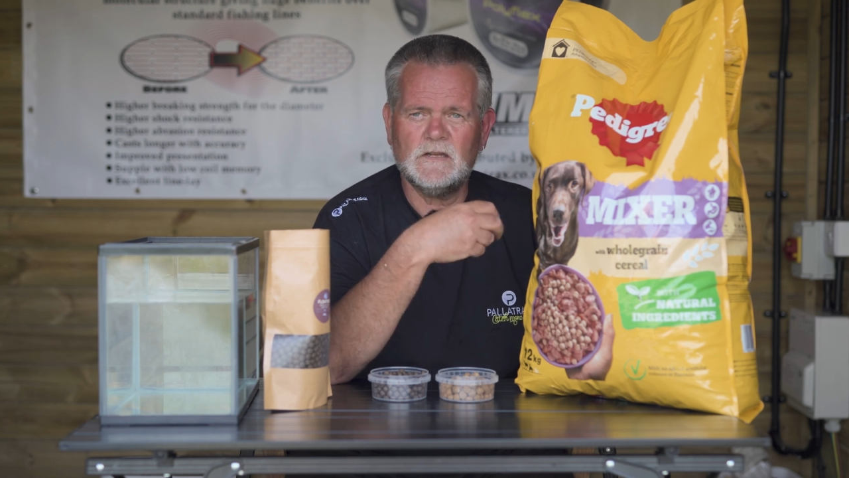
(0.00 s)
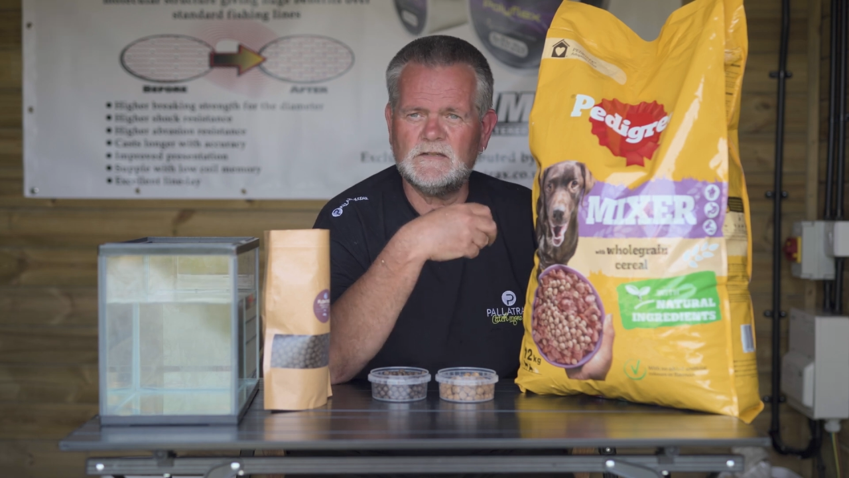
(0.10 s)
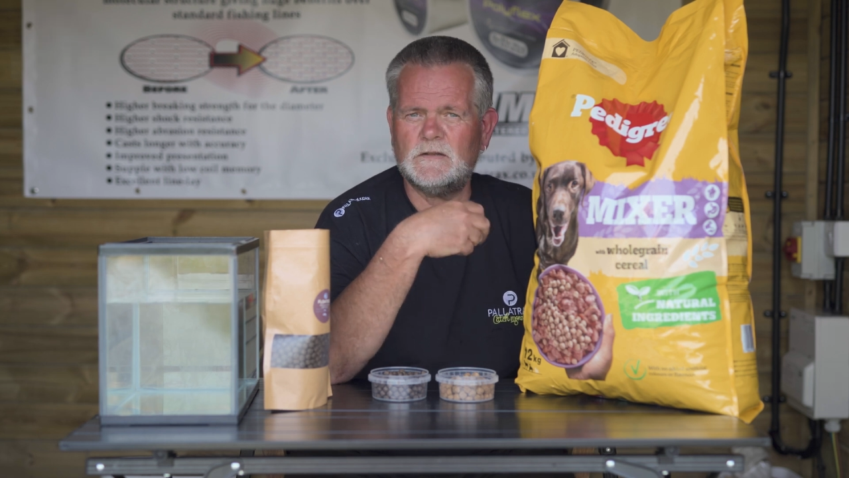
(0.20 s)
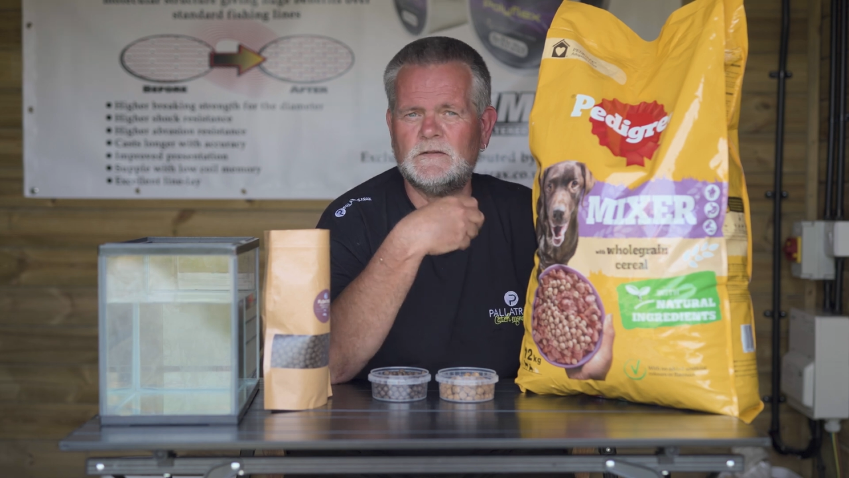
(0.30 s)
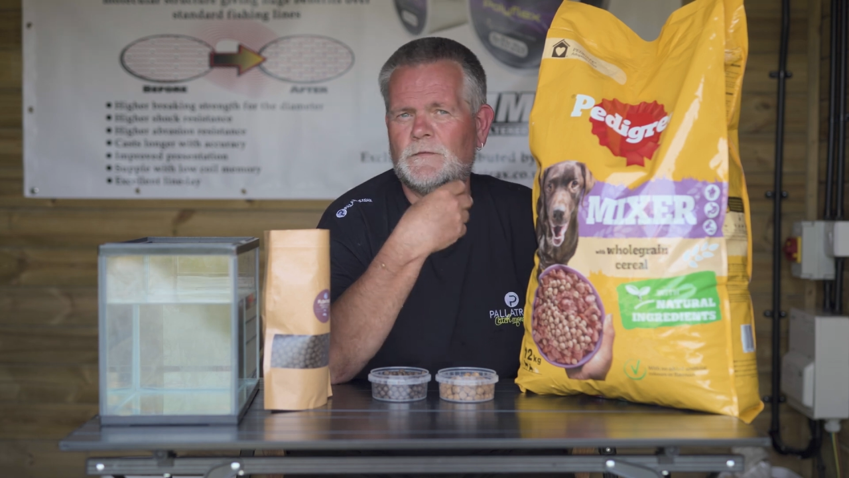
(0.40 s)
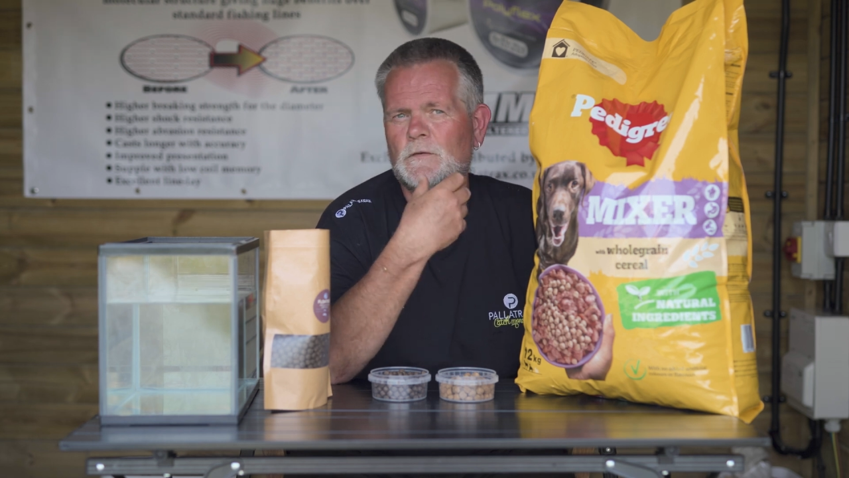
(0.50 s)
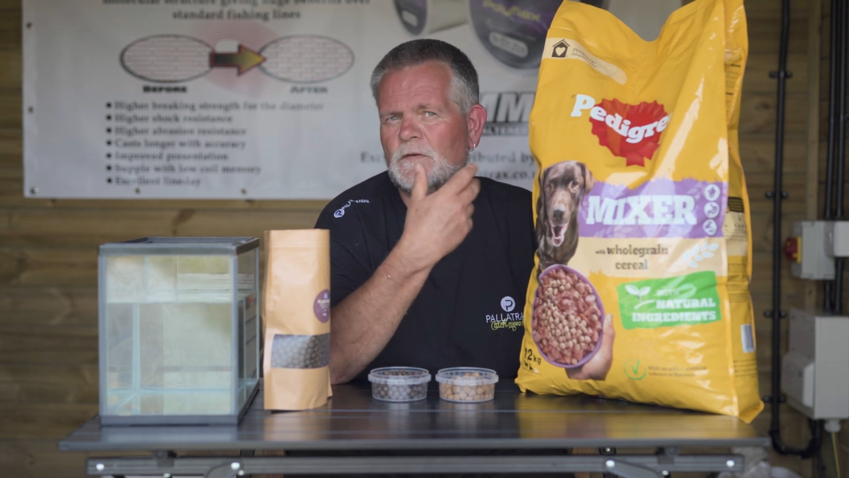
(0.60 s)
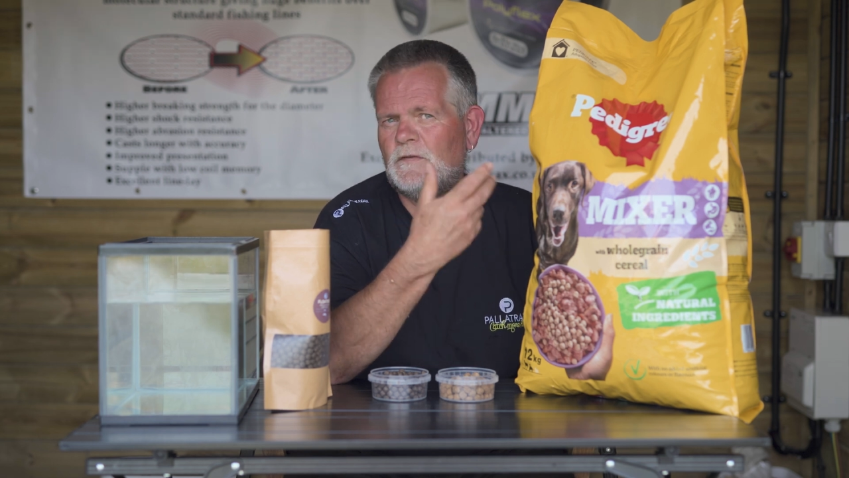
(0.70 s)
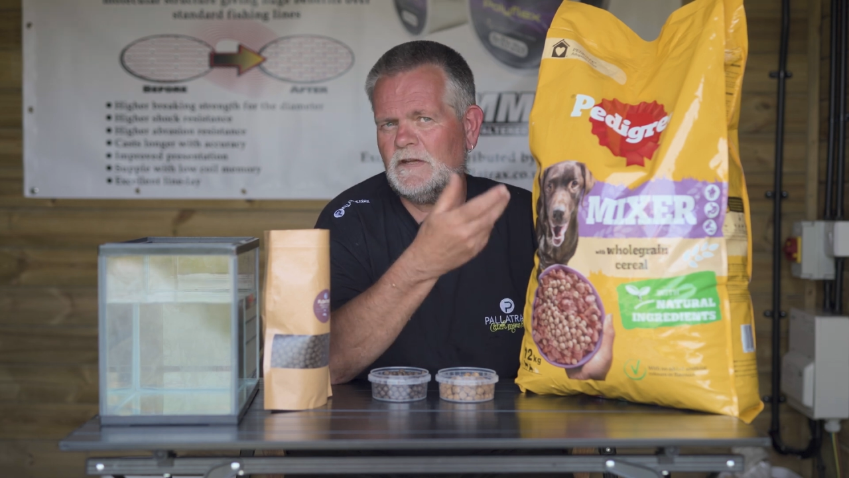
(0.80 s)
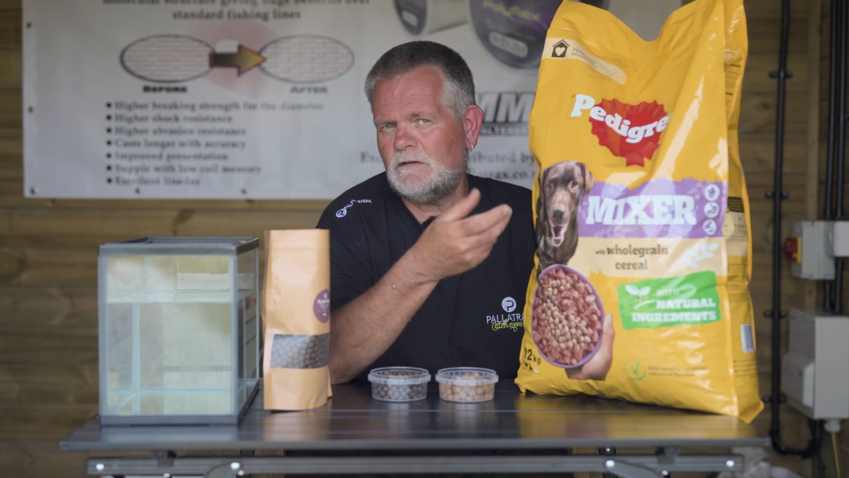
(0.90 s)
So it's full
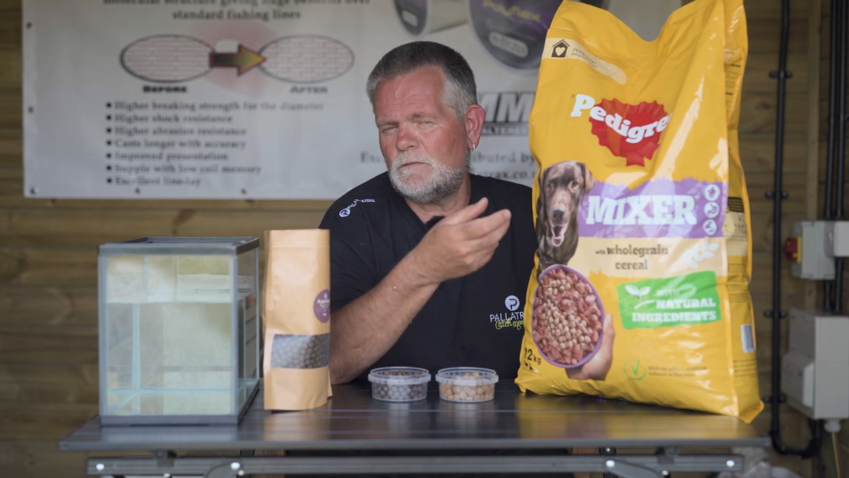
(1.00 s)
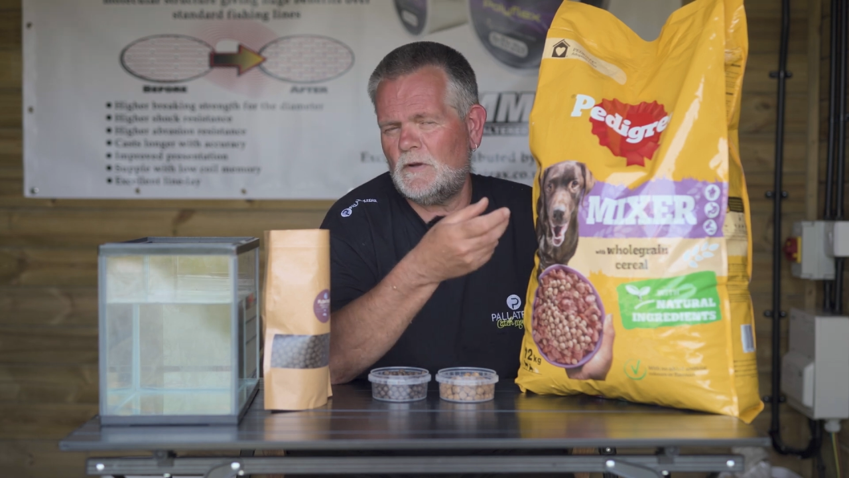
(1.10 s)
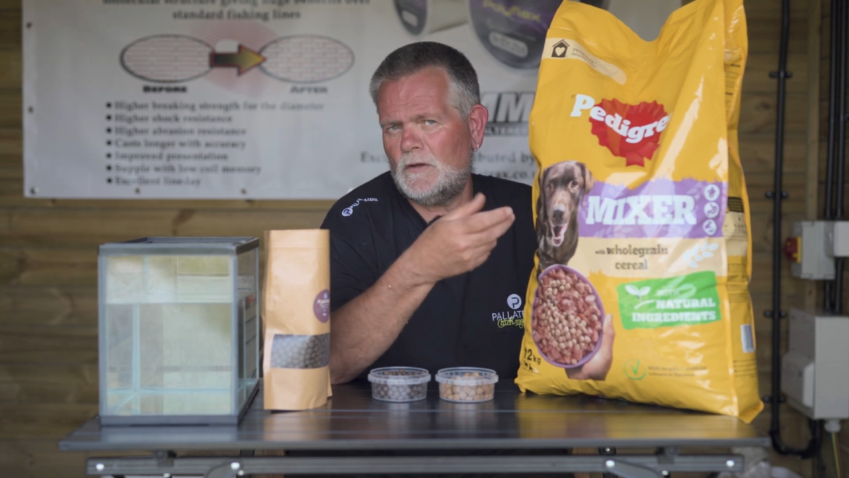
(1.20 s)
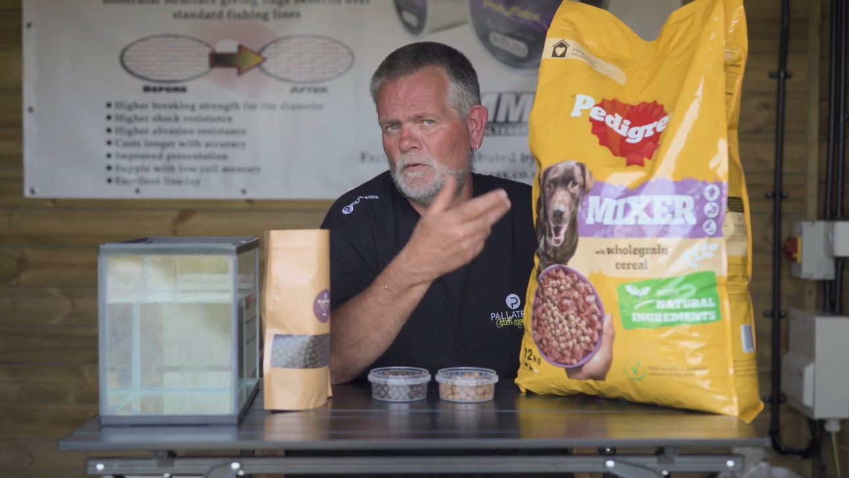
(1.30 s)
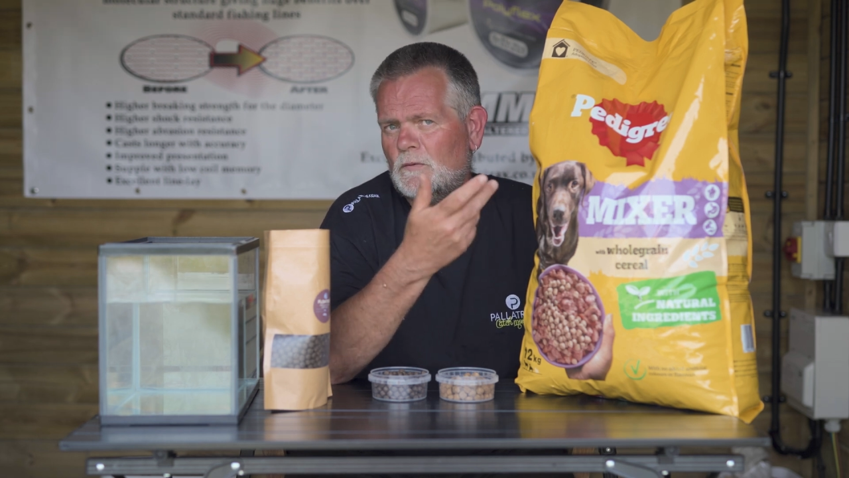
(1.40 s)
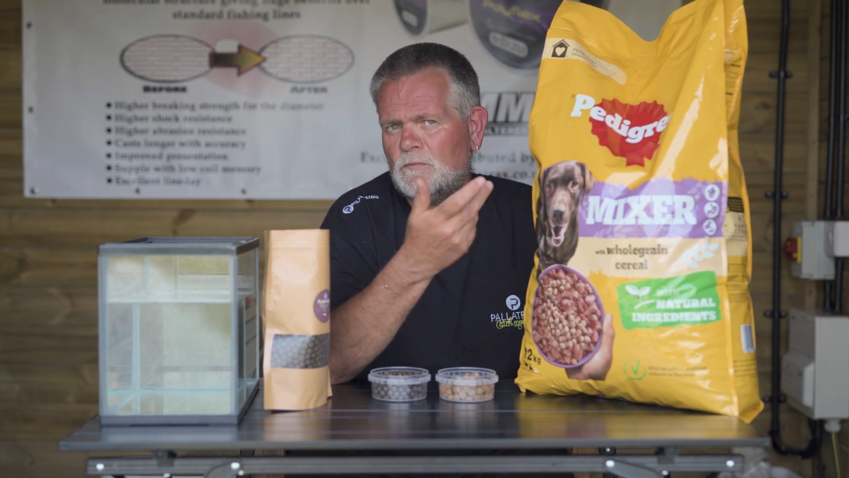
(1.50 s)
of all